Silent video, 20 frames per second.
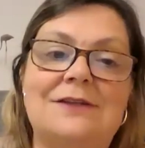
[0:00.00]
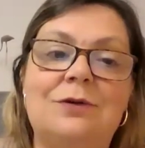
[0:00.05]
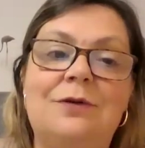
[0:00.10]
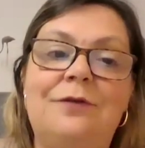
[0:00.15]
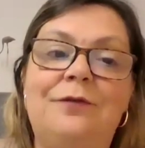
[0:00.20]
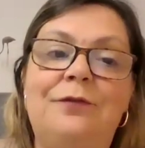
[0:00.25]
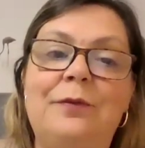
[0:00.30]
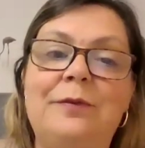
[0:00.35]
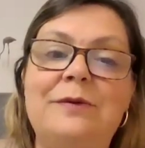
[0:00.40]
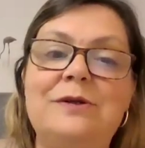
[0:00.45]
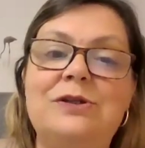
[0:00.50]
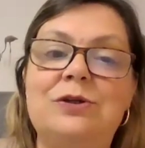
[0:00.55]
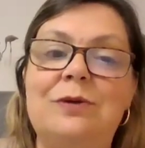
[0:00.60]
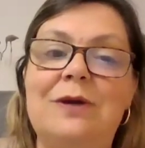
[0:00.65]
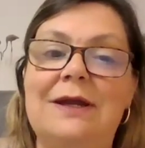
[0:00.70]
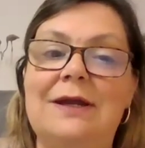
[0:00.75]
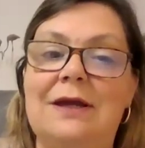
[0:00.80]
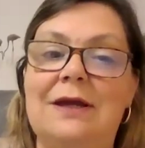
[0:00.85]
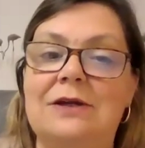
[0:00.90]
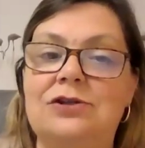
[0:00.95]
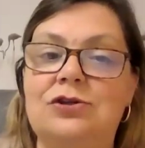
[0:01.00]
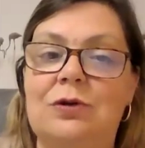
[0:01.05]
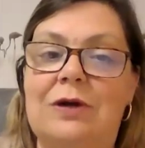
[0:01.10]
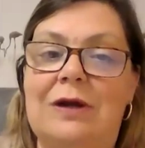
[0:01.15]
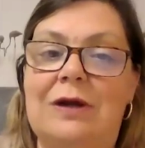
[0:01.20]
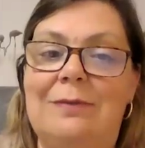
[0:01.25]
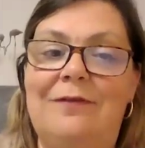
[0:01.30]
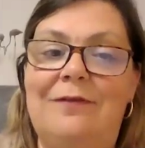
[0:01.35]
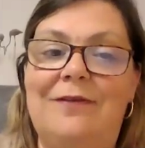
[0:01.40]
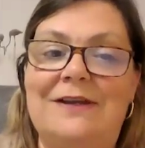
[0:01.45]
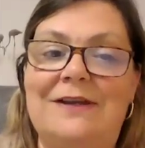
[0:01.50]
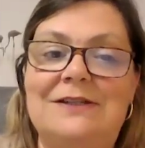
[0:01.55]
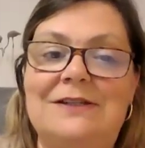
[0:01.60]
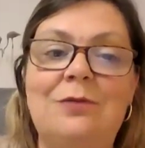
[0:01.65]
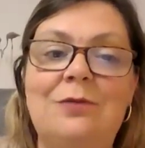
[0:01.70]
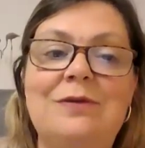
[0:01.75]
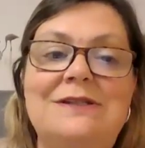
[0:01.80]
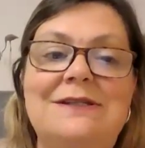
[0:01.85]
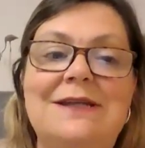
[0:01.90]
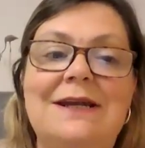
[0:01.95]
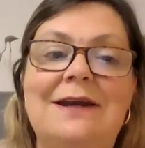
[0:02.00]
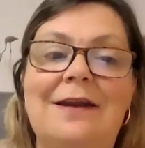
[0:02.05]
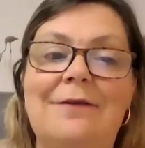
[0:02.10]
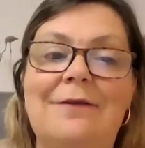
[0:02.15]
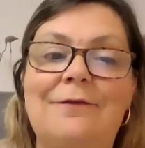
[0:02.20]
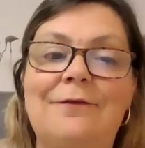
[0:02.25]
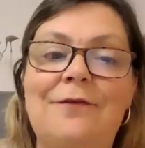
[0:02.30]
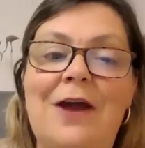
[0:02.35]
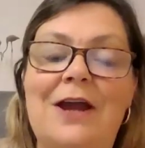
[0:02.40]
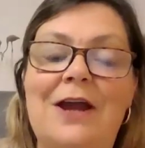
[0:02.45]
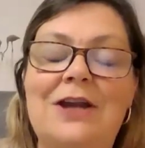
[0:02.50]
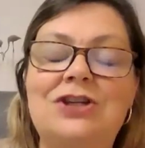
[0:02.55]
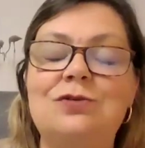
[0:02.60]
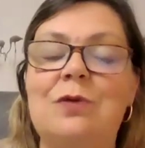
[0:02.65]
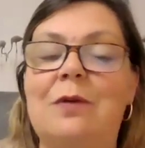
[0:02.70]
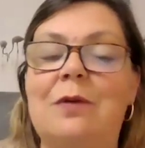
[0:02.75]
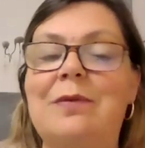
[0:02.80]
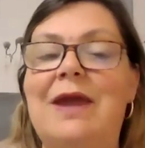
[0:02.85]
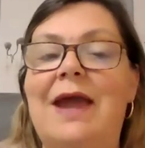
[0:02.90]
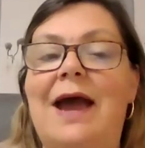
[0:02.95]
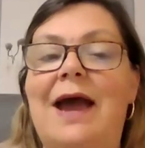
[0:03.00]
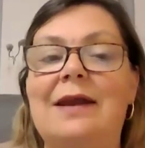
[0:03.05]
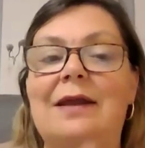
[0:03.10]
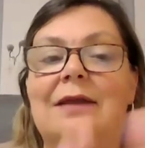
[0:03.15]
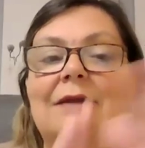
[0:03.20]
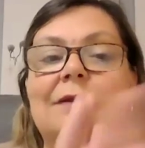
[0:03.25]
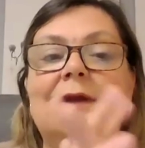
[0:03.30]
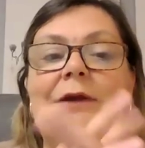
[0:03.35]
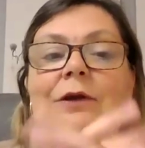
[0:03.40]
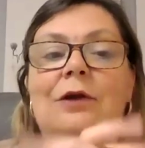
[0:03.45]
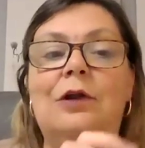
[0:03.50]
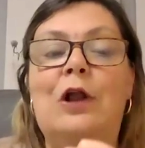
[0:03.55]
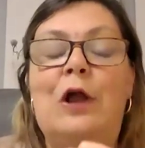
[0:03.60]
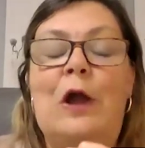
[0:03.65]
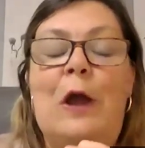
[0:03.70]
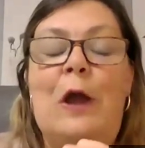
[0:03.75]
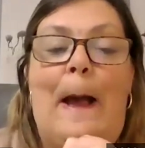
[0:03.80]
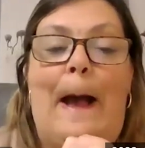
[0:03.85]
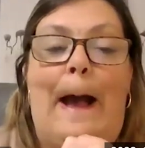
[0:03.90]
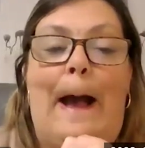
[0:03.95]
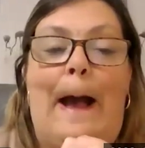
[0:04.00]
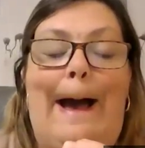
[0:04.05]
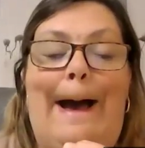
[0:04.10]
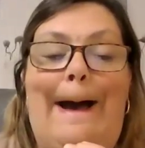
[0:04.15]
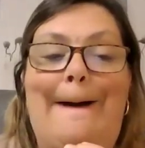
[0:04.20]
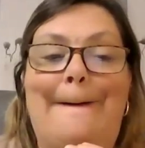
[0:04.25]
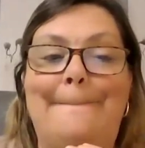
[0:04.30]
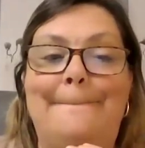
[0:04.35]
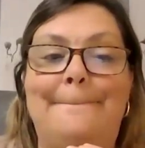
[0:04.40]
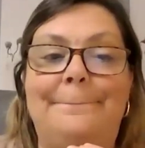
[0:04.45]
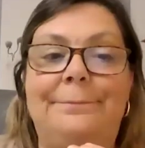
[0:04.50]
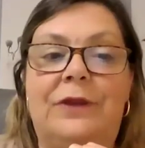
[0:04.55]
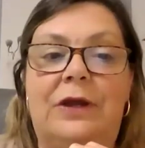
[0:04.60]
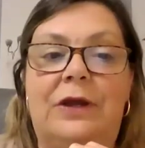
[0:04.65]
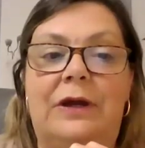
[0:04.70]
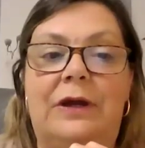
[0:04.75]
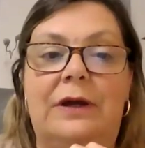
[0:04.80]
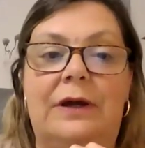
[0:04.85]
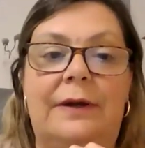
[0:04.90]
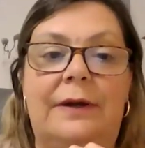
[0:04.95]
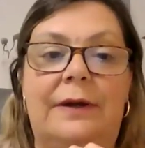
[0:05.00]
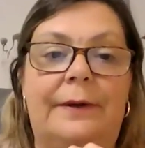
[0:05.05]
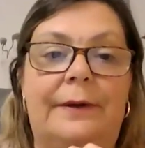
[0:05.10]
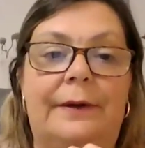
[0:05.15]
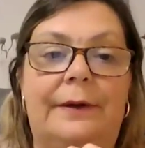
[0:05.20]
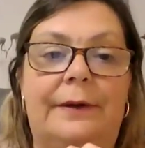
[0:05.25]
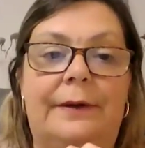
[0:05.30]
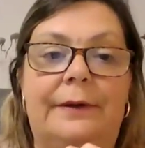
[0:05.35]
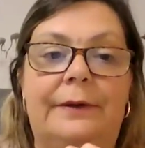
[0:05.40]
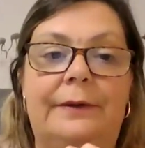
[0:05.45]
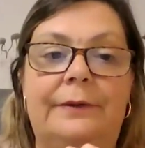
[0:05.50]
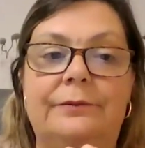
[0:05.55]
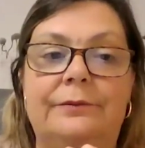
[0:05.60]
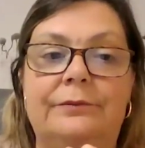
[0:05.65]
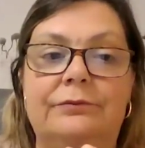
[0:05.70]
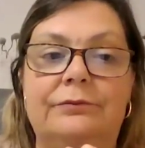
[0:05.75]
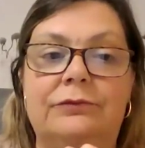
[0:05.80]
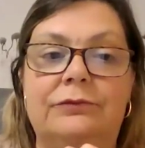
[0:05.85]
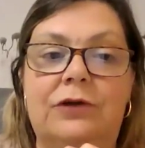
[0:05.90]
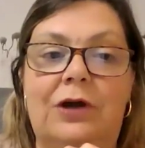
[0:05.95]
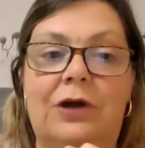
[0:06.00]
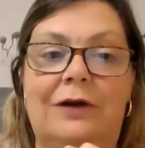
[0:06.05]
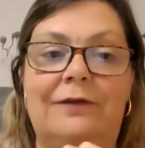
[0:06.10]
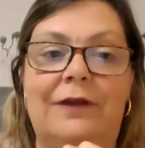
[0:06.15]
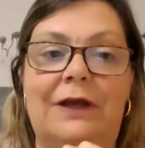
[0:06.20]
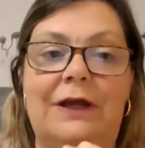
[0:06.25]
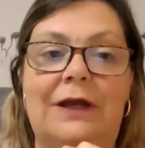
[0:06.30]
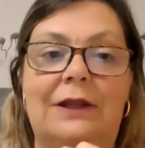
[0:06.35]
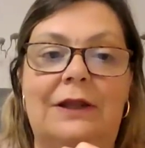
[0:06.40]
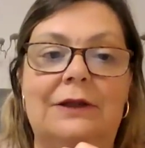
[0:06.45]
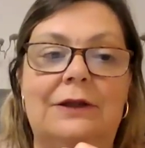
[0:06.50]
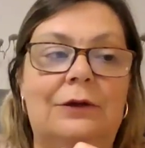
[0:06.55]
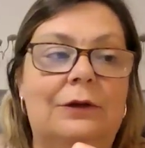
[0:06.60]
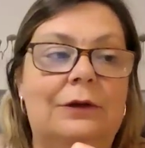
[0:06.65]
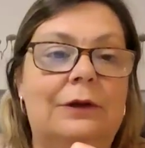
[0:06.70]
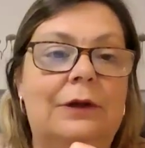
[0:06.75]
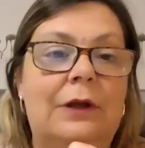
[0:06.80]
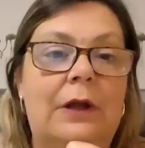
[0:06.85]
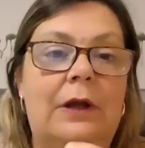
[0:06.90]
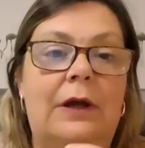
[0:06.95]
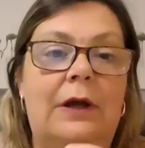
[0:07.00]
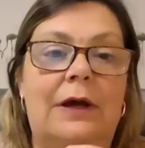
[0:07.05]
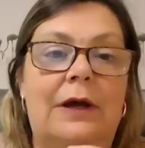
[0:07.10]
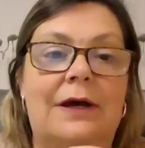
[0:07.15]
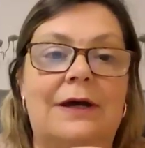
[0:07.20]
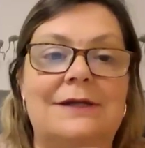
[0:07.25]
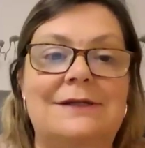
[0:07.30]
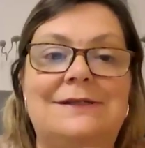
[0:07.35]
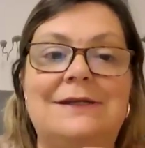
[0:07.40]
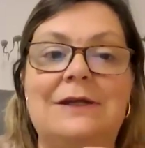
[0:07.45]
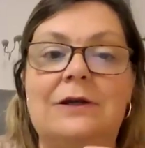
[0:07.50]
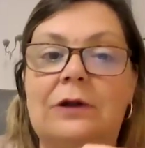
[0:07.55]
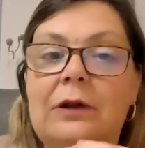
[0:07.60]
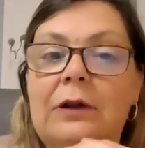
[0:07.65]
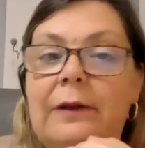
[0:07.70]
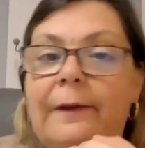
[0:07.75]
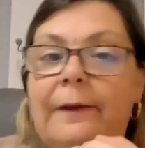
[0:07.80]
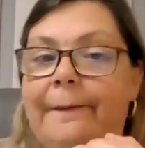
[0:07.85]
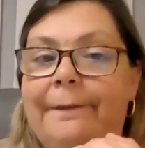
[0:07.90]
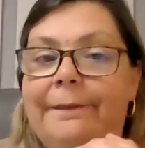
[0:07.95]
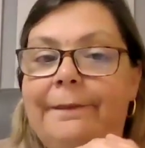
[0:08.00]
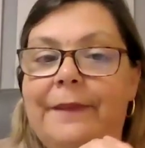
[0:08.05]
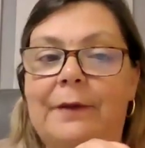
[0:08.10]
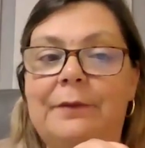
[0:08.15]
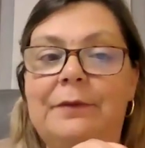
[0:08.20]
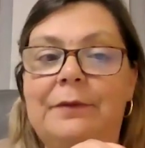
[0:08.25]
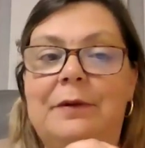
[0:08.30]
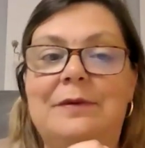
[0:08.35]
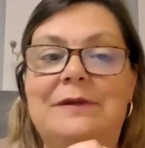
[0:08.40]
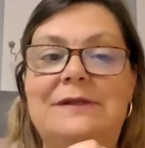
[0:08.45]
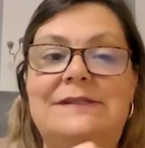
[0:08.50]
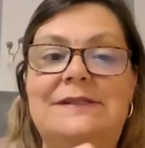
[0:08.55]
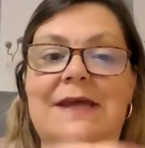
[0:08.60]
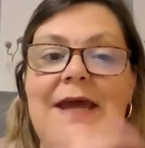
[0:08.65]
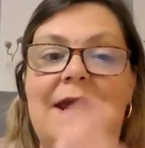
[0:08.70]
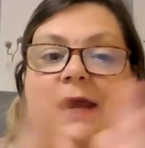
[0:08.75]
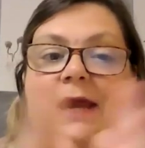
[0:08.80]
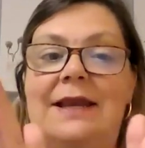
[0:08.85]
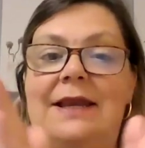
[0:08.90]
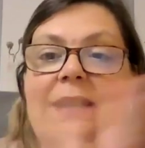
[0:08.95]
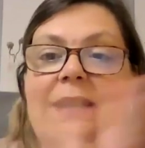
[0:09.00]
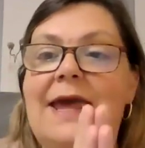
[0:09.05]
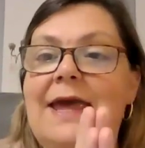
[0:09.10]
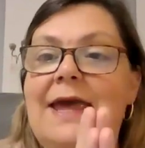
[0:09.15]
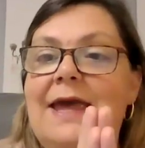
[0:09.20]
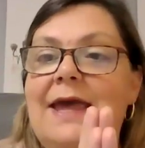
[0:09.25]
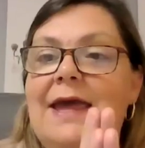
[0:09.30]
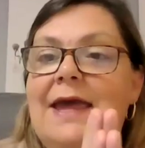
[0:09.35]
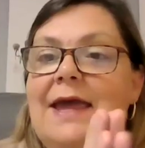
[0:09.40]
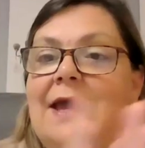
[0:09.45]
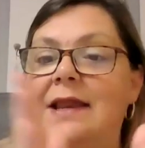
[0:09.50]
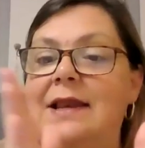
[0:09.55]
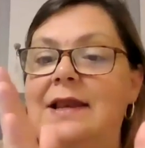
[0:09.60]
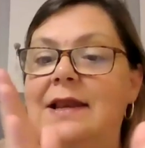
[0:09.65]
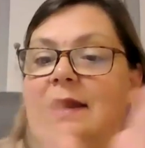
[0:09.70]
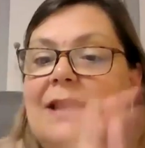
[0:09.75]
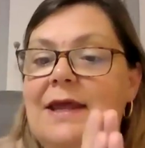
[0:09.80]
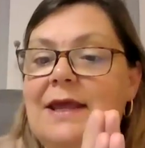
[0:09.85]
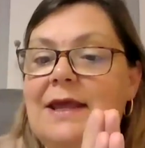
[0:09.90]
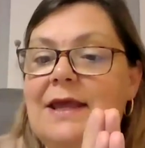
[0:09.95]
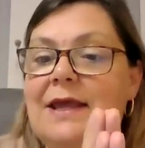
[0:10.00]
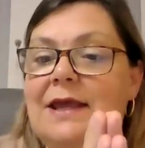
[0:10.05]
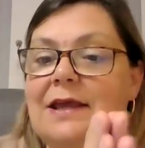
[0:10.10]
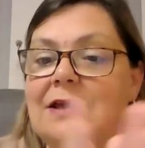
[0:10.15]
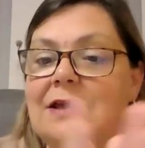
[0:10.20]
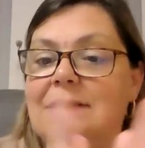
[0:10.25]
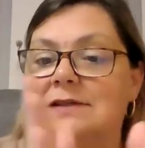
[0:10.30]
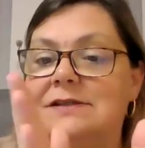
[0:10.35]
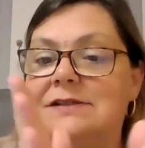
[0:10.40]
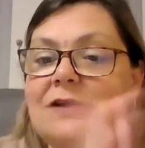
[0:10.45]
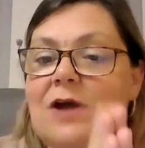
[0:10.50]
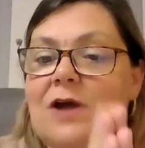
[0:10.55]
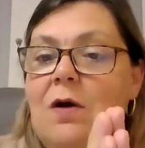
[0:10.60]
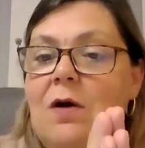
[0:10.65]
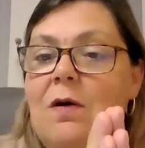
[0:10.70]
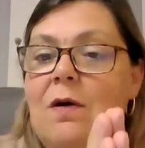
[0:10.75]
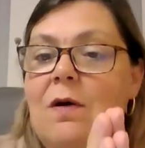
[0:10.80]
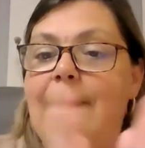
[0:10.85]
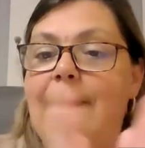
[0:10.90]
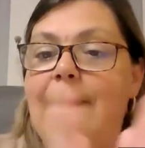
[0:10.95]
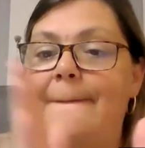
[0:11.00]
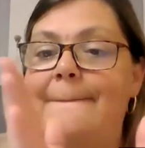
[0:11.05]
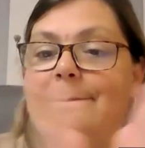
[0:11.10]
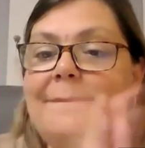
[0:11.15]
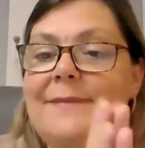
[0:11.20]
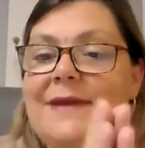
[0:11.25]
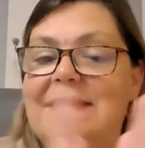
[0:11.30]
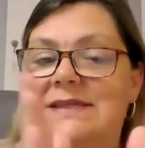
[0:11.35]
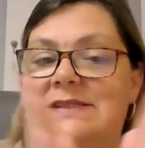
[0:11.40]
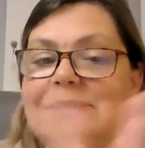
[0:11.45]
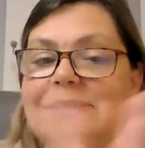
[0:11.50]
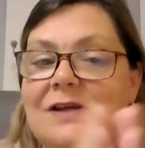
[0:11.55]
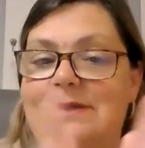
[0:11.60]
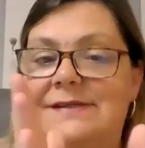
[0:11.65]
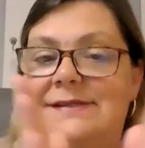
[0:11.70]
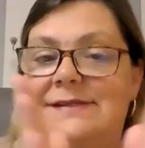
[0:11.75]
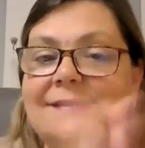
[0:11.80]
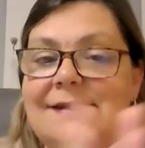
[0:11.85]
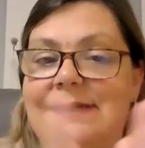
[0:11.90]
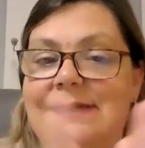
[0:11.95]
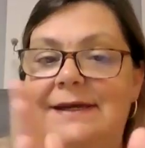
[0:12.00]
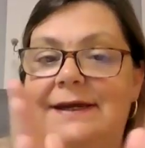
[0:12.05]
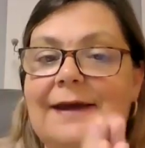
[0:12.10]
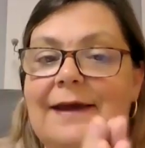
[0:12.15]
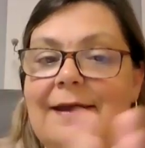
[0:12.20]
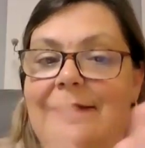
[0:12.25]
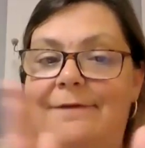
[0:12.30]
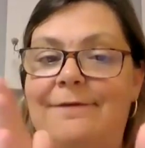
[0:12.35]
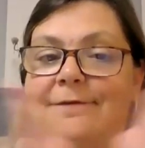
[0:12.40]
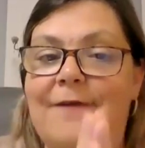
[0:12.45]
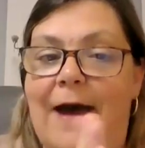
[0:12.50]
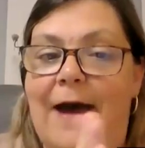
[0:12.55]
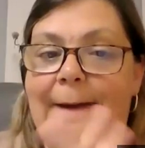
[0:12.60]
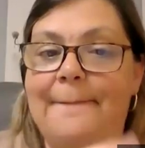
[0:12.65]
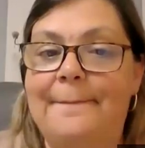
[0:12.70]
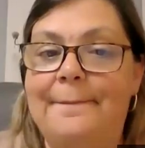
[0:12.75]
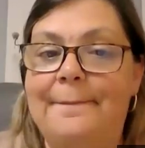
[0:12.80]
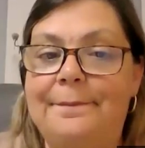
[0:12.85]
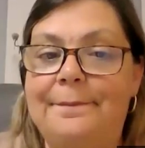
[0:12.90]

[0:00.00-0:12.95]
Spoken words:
So if we were doing do, re, mi, fa, sol, we did it in French where we had a little, kind of like a little diddle that we would say, les lignes sont mi, sol, si, re, fa.